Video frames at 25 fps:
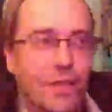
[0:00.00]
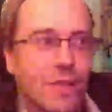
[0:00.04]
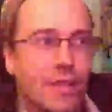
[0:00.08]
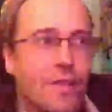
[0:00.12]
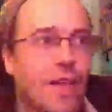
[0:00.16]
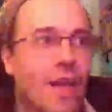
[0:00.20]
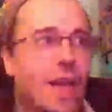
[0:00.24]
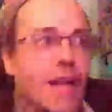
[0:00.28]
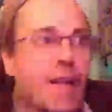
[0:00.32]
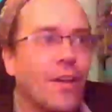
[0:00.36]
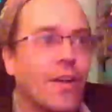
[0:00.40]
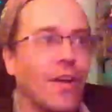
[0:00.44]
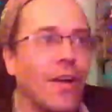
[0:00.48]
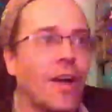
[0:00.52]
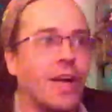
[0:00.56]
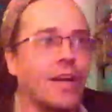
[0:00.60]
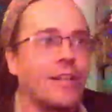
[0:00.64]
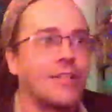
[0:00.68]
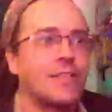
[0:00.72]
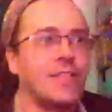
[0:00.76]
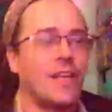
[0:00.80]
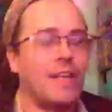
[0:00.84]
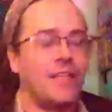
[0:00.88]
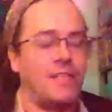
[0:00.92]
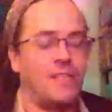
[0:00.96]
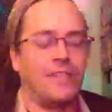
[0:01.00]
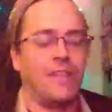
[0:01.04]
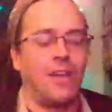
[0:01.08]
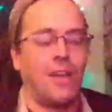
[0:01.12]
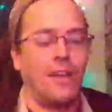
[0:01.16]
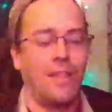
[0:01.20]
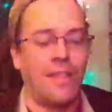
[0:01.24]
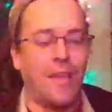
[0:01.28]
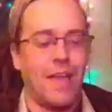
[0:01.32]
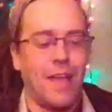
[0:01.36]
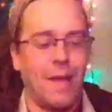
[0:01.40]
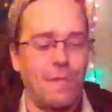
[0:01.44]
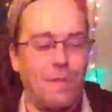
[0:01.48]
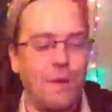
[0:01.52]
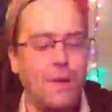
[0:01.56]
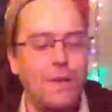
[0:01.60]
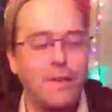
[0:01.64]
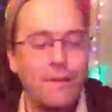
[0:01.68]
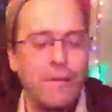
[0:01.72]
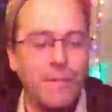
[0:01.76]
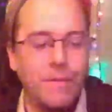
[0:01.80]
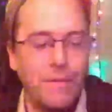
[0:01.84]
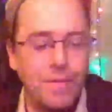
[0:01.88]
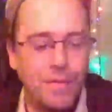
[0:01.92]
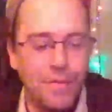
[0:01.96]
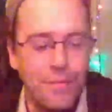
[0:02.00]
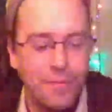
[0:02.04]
Nighthawks, I saw that one.